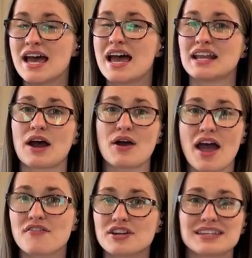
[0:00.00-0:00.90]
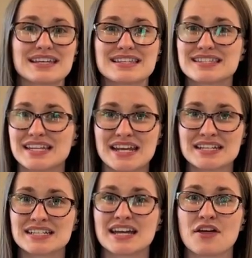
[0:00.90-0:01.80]
and how everything is staying
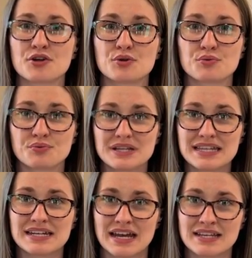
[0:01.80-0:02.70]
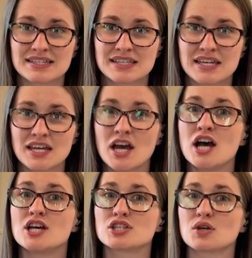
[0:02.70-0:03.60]
together really nicely.
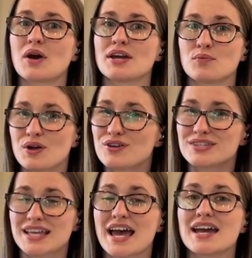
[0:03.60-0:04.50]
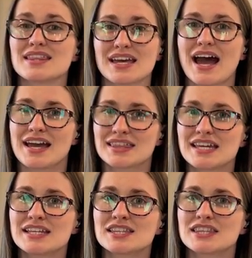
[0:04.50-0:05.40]
So I will say that I
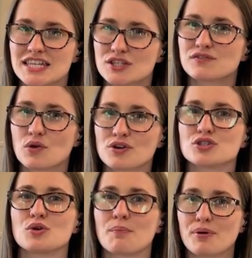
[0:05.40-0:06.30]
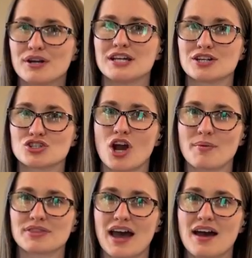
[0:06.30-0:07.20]
think these floors do a pretty good job
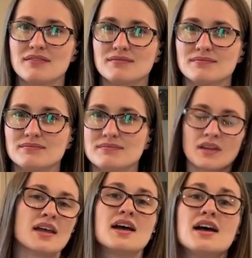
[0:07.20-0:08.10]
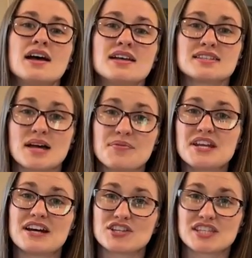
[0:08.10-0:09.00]
at that. Something
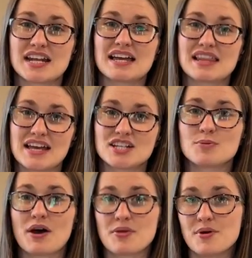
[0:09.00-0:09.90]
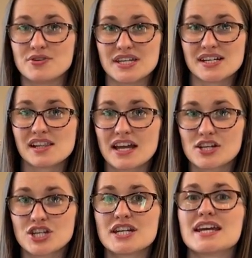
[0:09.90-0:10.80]
else that I liked about the Modin
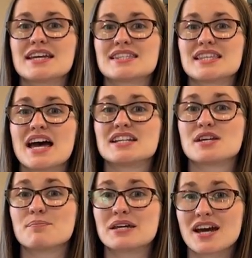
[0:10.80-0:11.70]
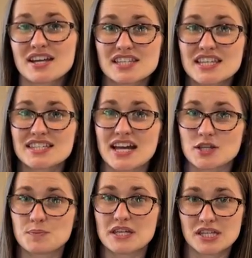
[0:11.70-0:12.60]
collection is that because of this
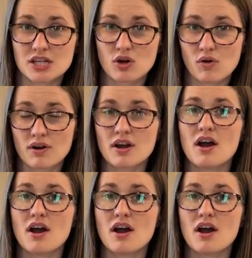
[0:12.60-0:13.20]
SPC core,